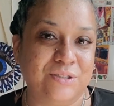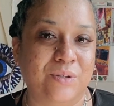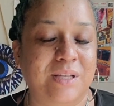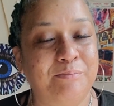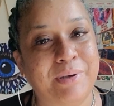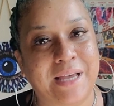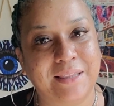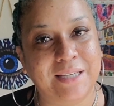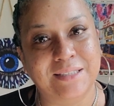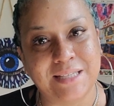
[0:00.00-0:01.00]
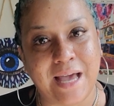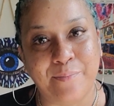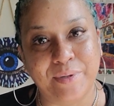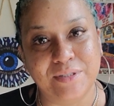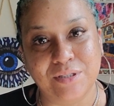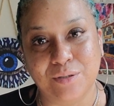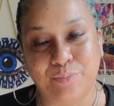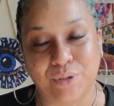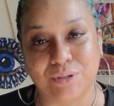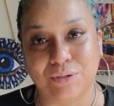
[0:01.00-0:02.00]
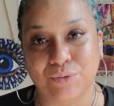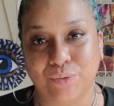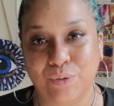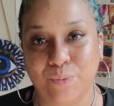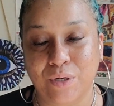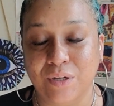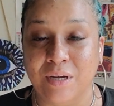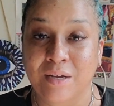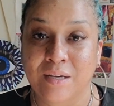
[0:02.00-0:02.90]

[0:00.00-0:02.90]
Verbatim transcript: So then bad things happen to the person doing the work.